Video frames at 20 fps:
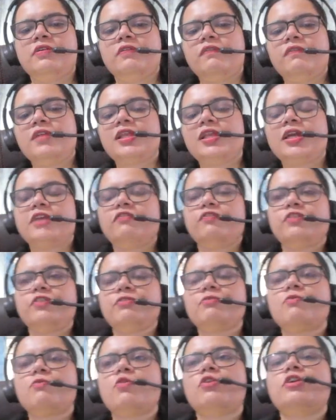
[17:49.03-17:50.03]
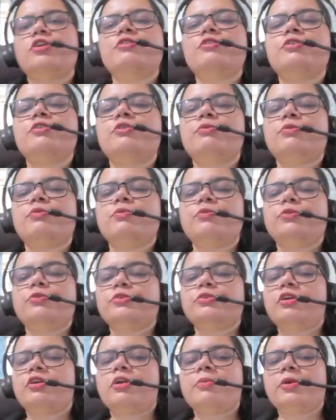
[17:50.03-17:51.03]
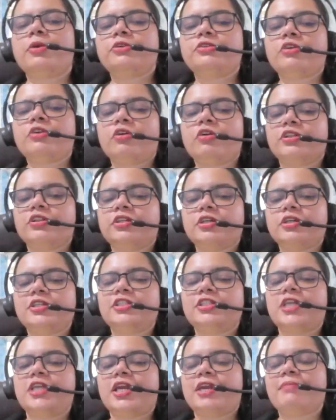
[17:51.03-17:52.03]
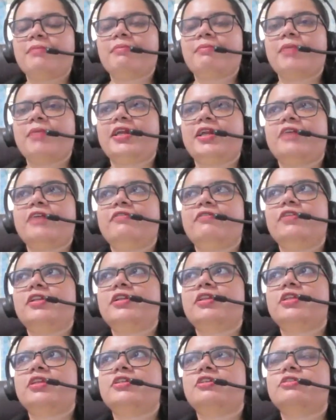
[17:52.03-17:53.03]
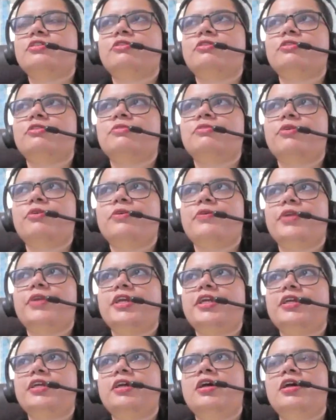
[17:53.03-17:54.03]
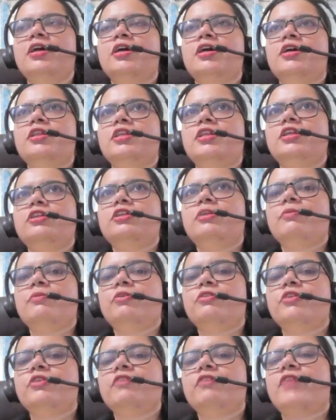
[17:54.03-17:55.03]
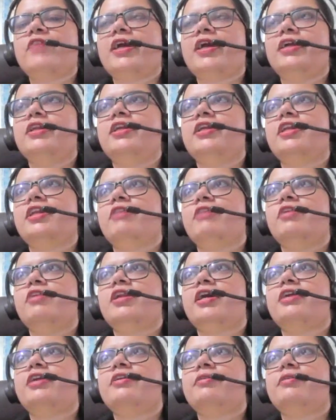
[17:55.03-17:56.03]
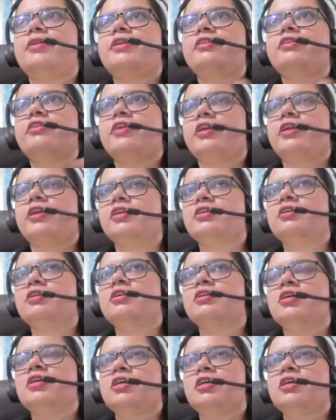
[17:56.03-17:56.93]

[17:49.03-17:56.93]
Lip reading: Well, if you want to know more about the author J.M.Barrie, I will suggest you to see the movie Finding Neverland starring